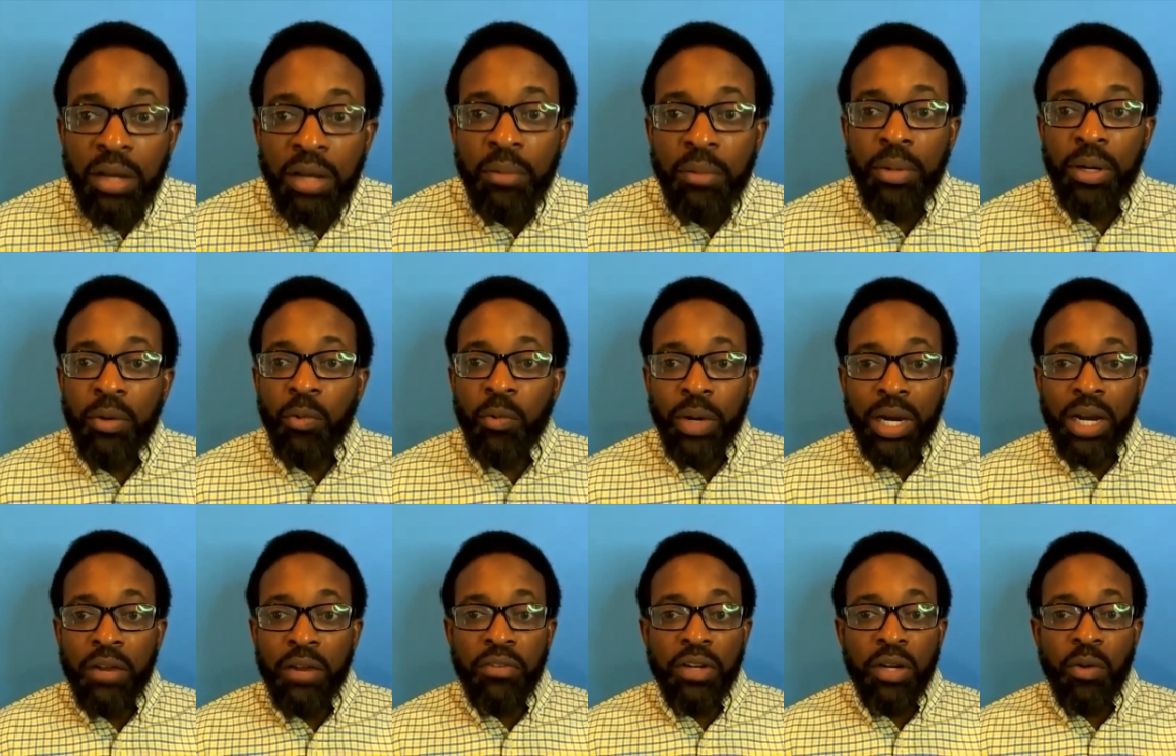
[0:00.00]
But
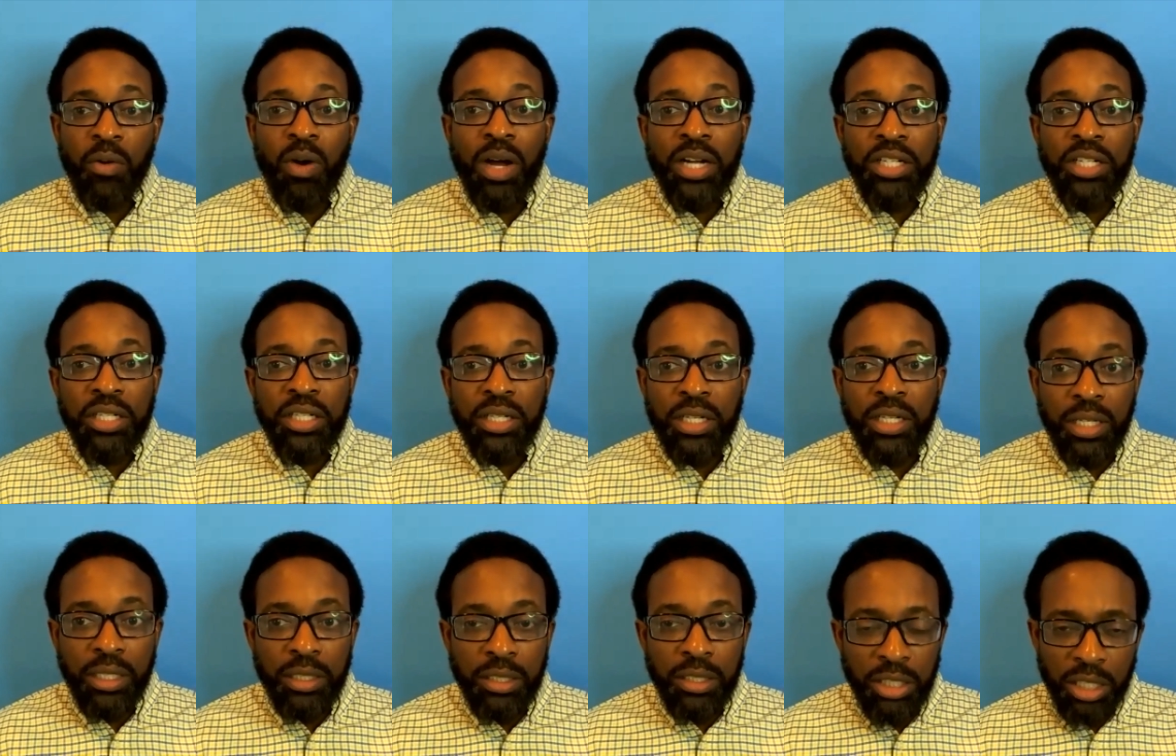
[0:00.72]
whenever you're watching
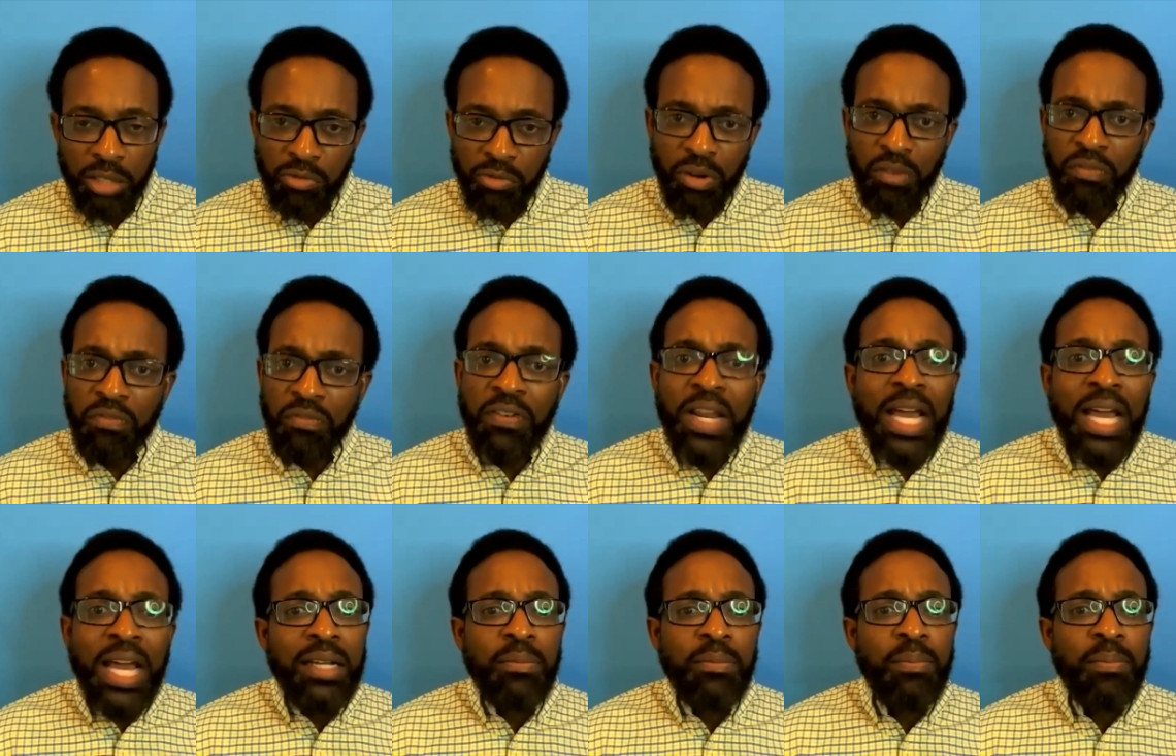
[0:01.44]
it, just
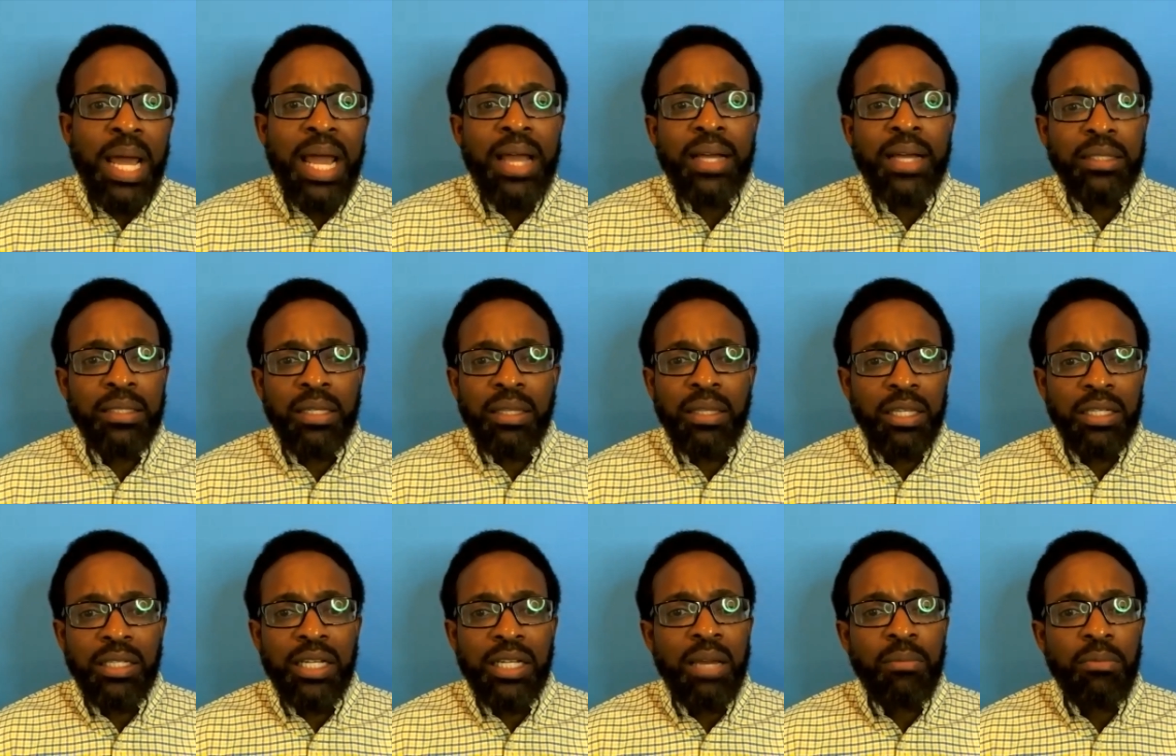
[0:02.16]
reflect back to
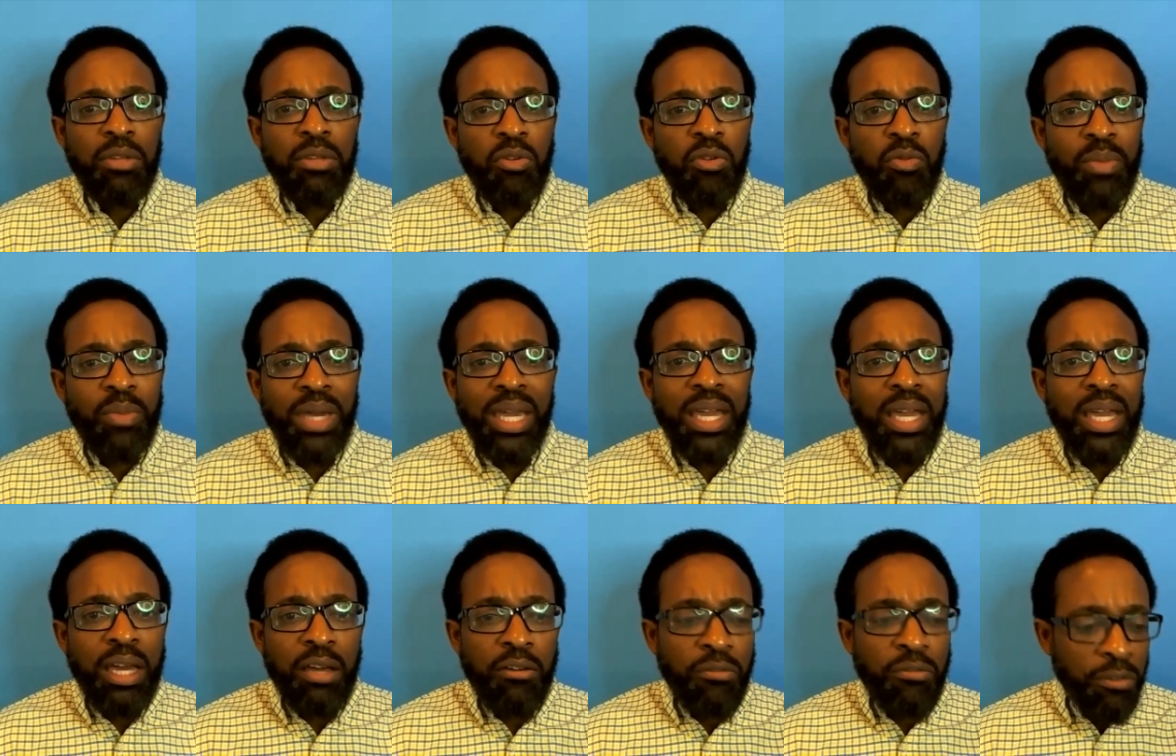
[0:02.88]
the time you may
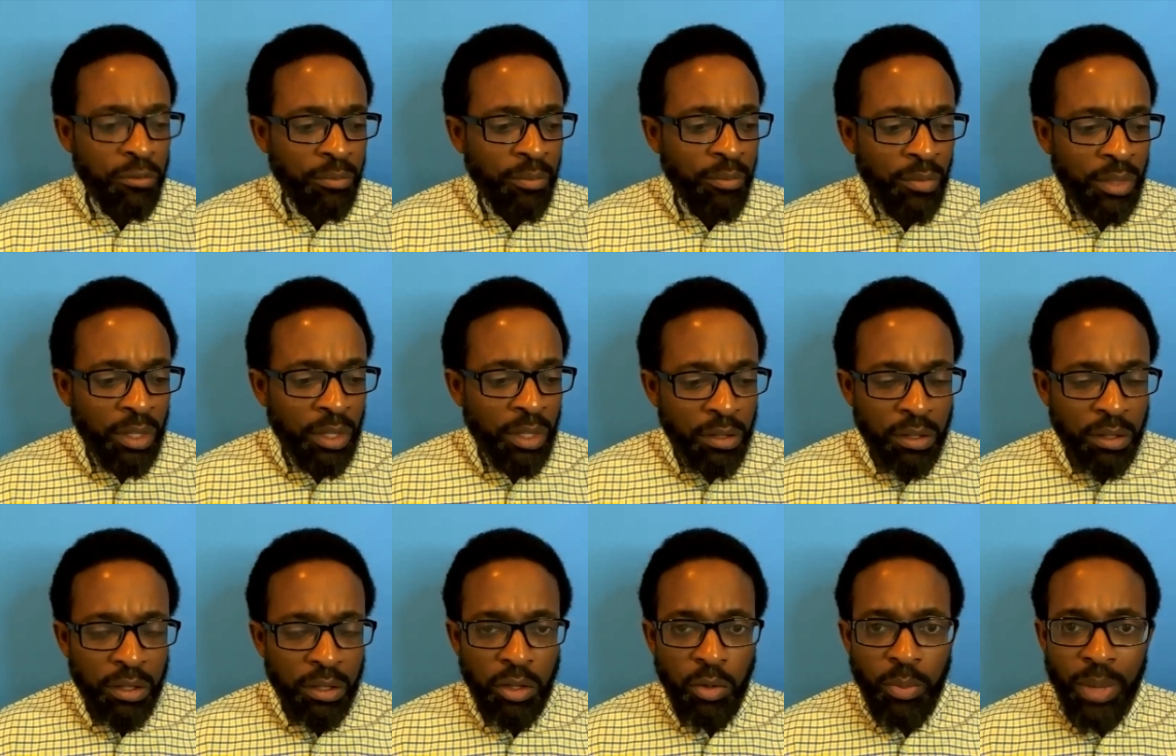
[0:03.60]
have
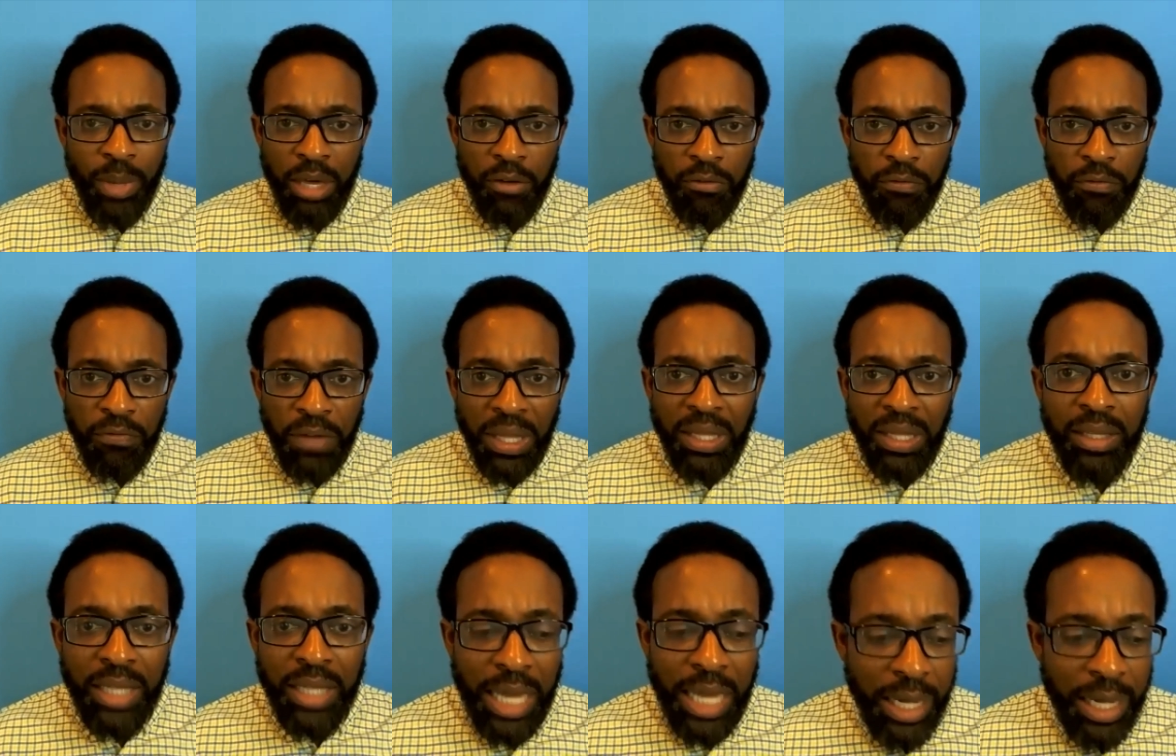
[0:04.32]

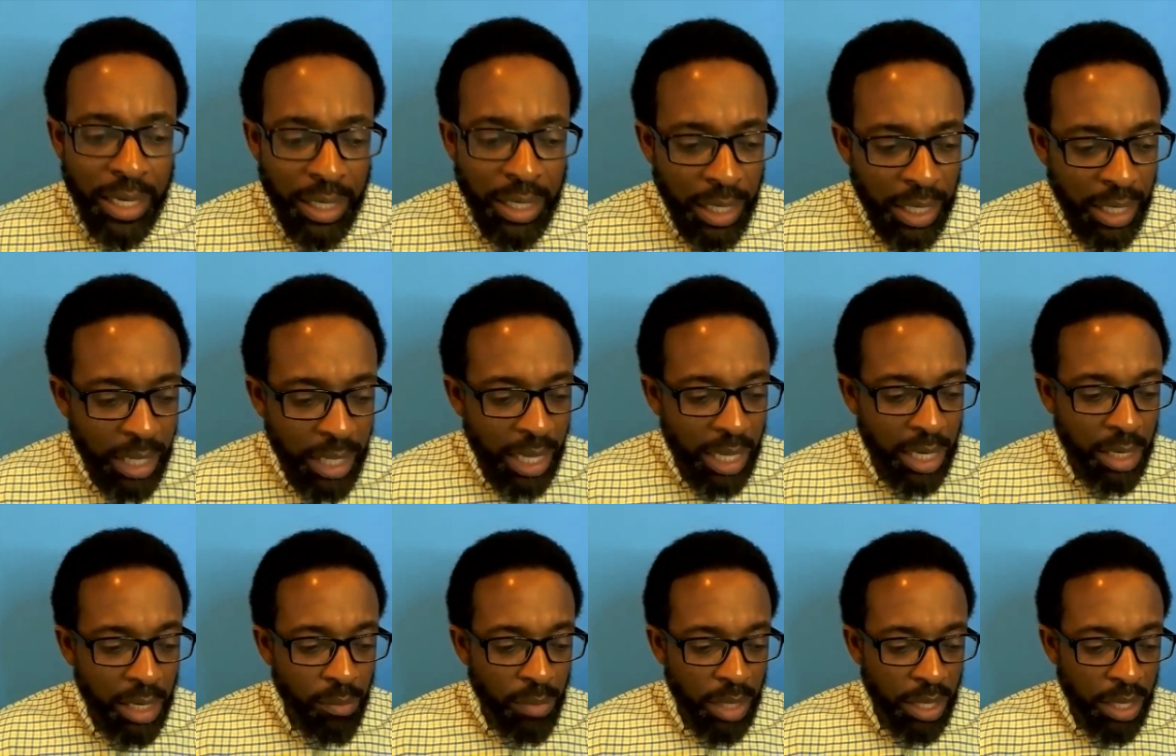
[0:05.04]
felt that,
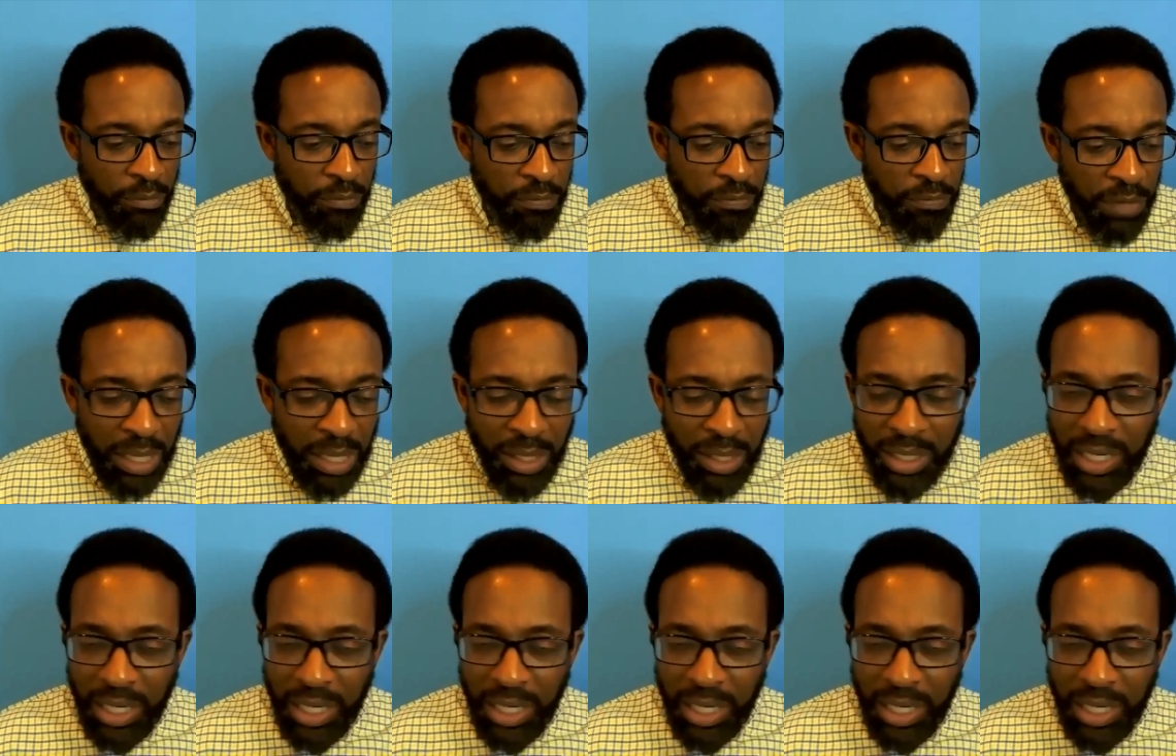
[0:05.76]
and it may have felt